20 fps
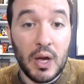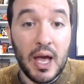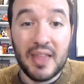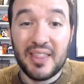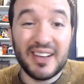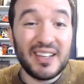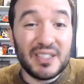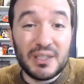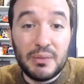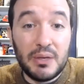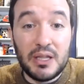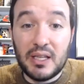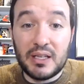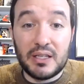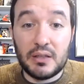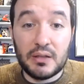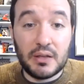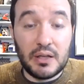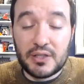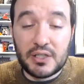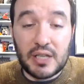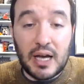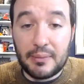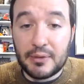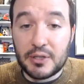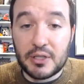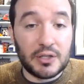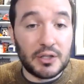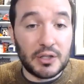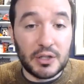That doesn't mean that
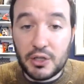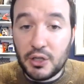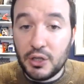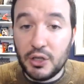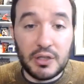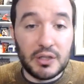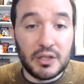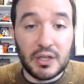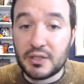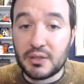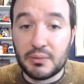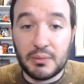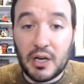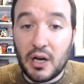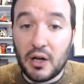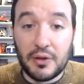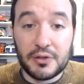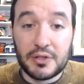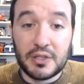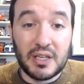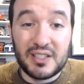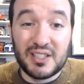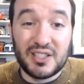Simons isn't good, doesn't mean all those things.